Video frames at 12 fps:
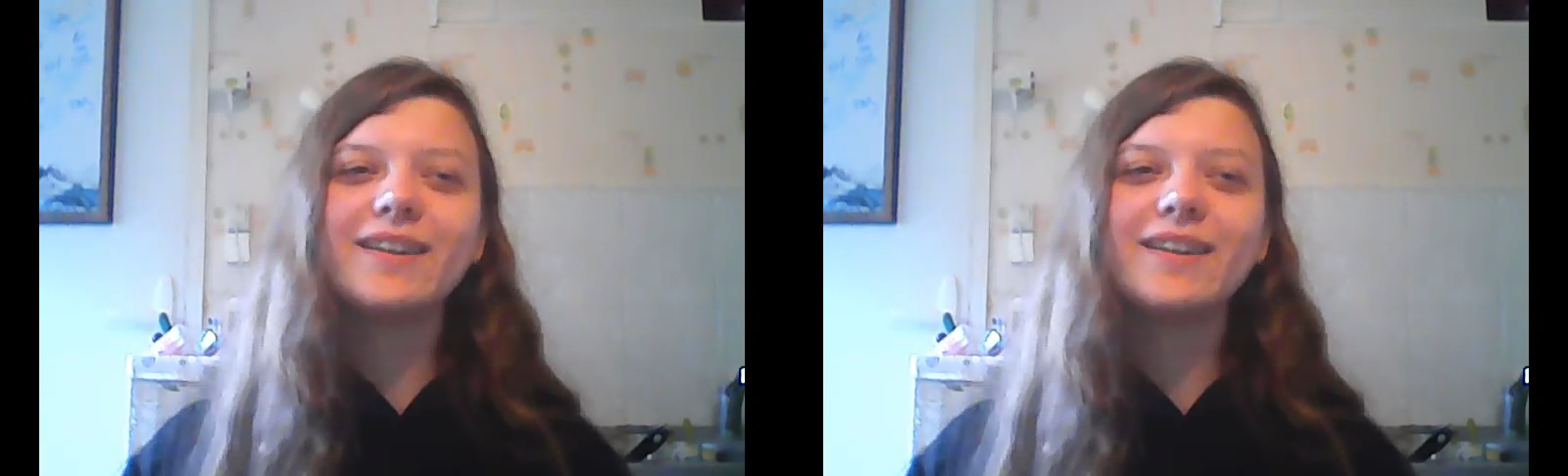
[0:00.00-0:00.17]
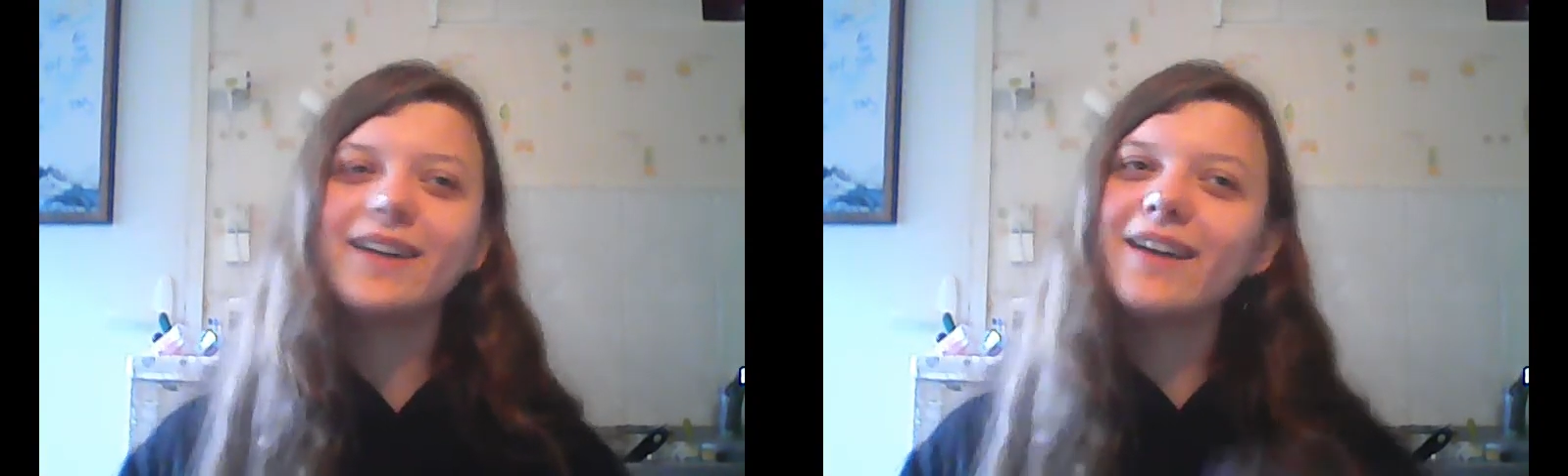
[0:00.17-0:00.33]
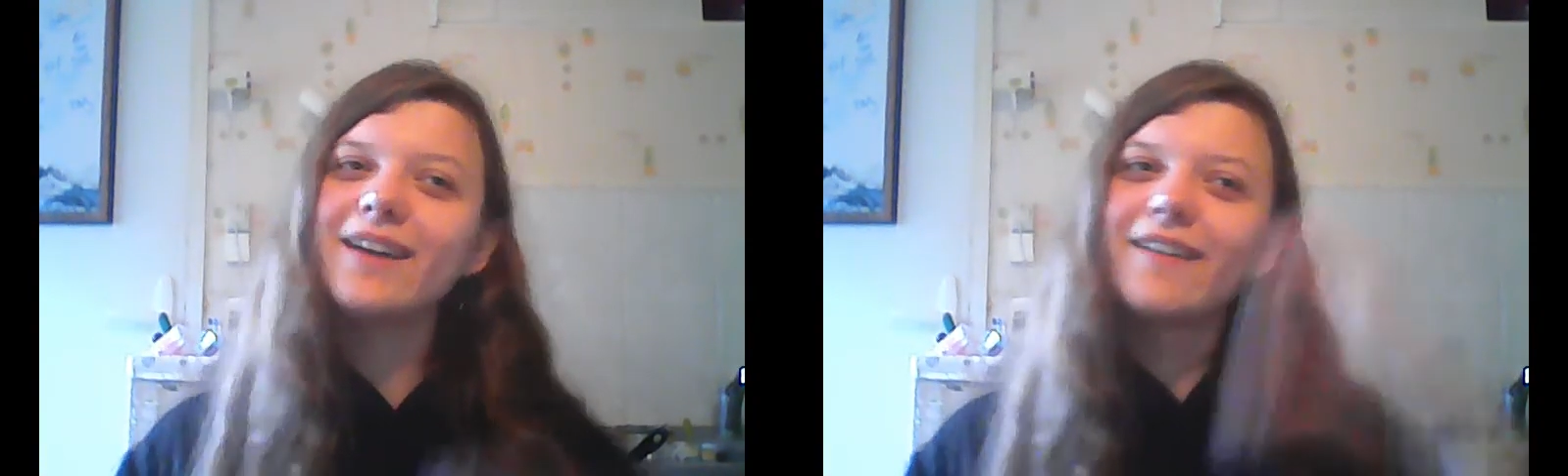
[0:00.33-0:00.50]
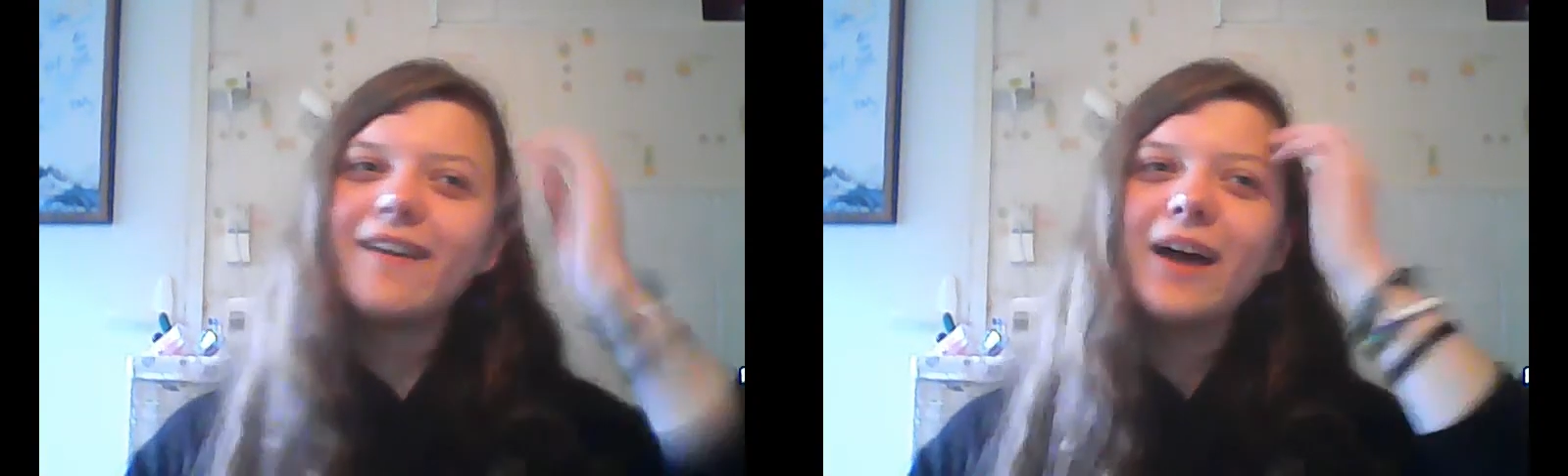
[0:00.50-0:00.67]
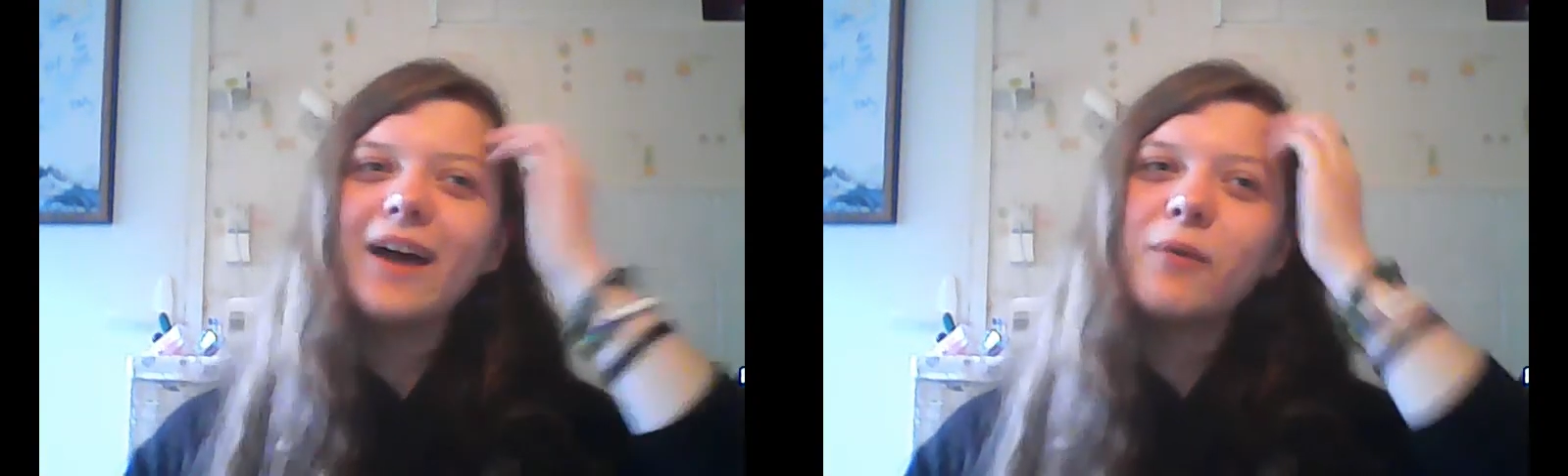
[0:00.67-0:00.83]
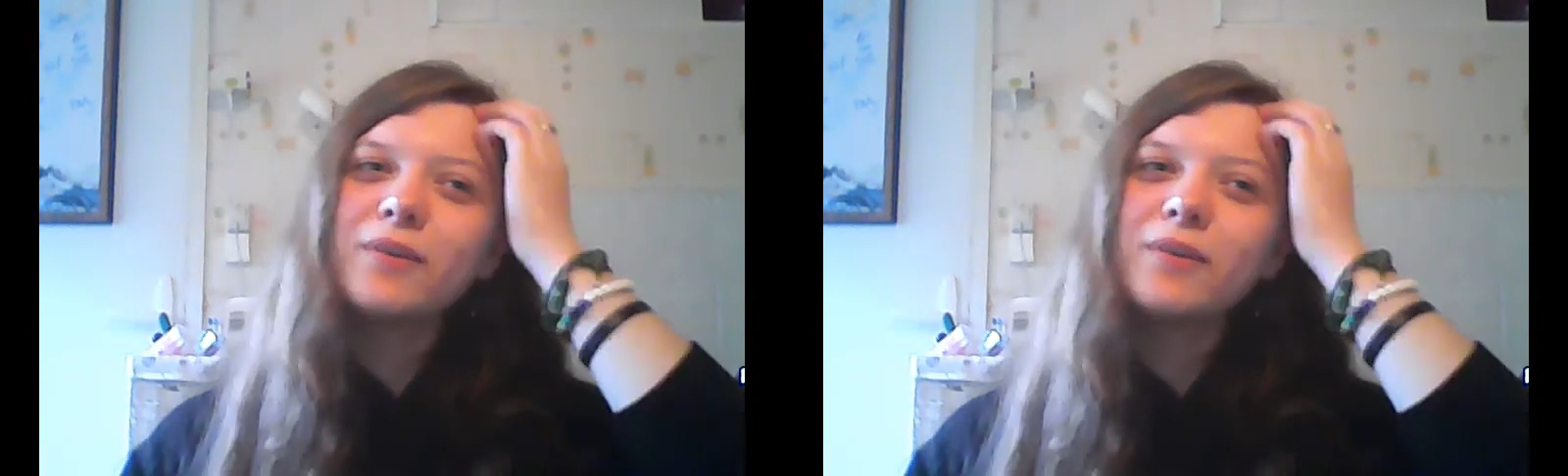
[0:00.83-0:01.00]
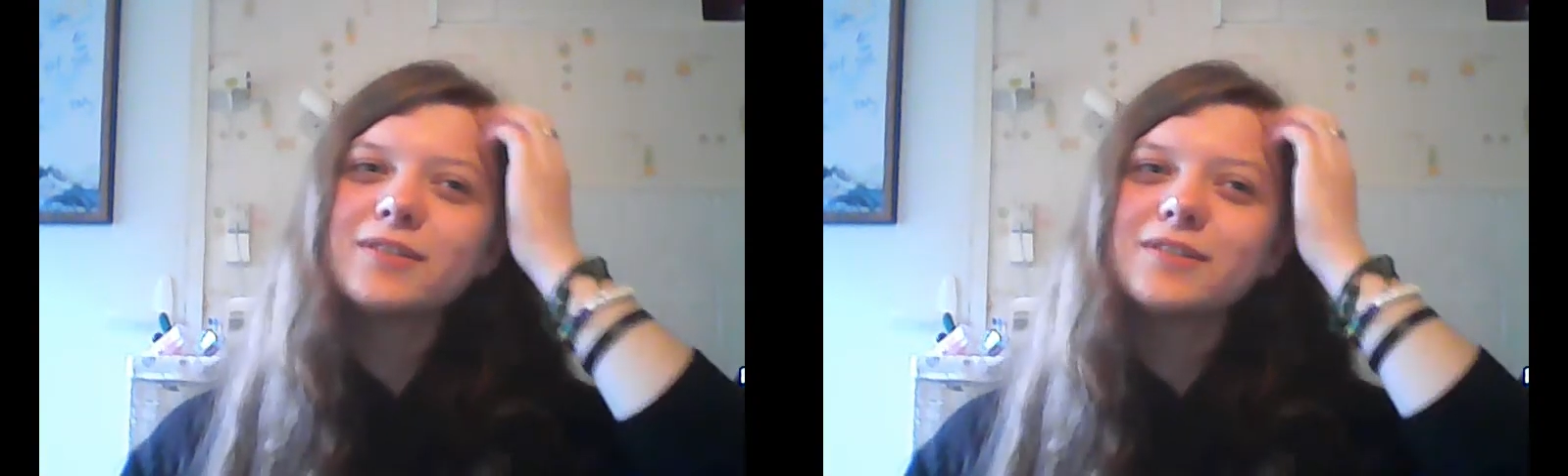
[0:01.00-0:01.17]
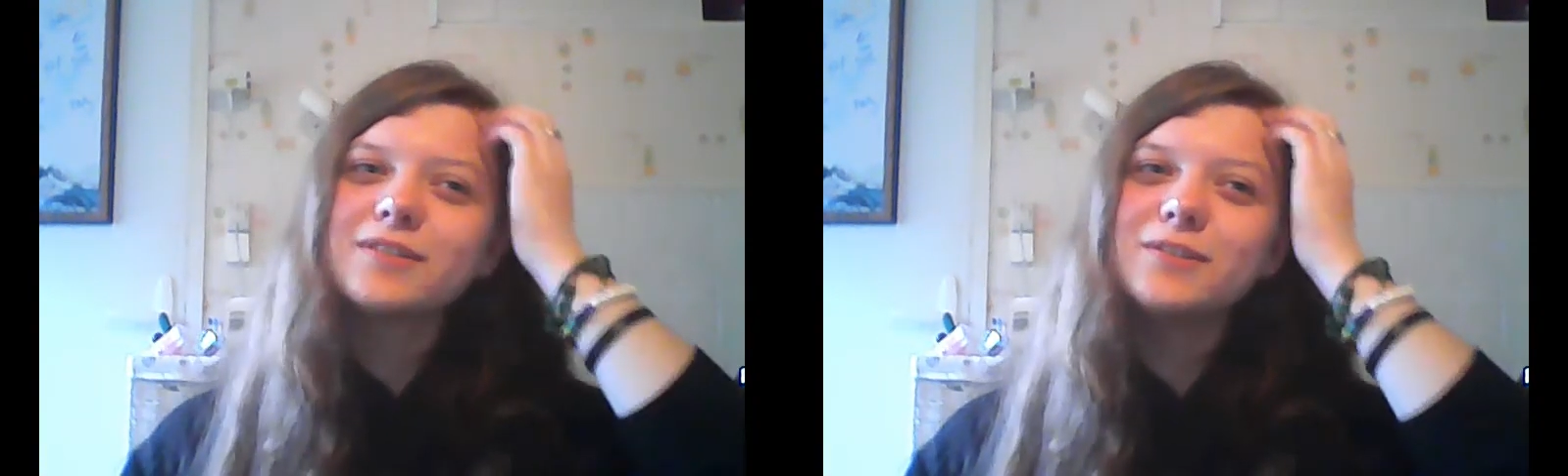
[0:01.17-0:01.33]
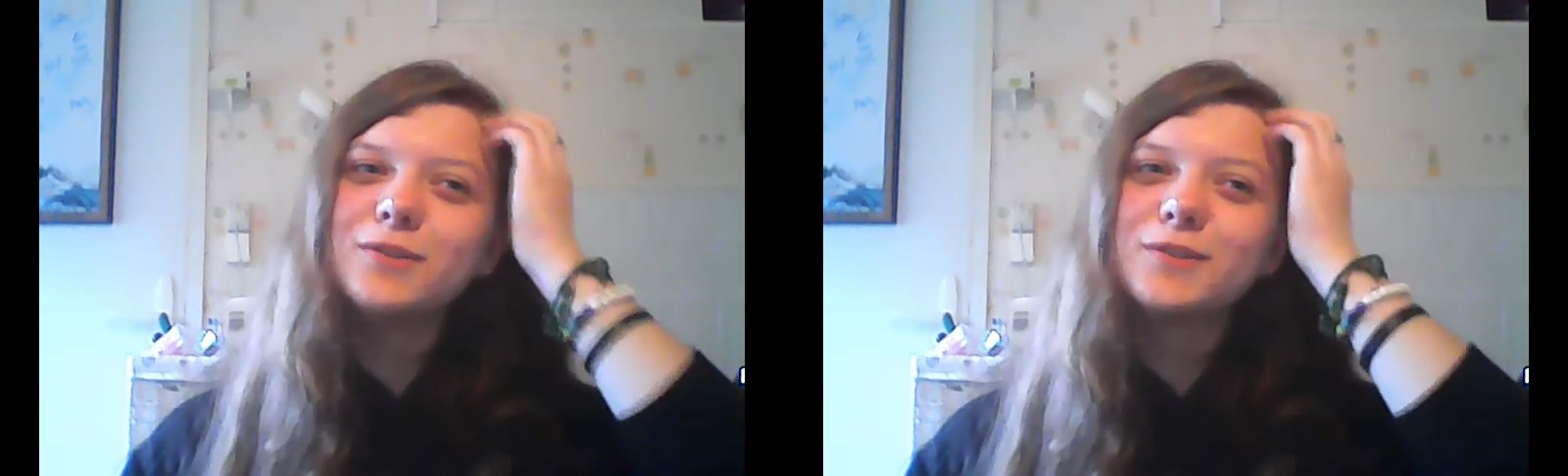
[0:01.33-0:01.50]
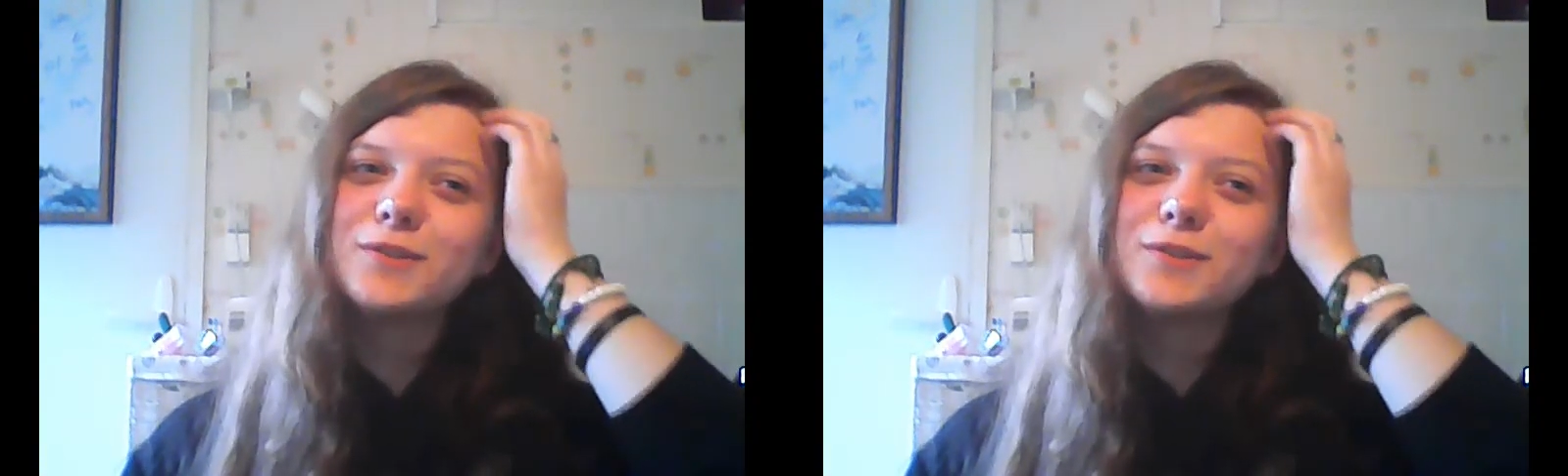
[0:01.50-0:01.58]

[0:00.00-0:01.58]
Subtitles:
I don't know. I want you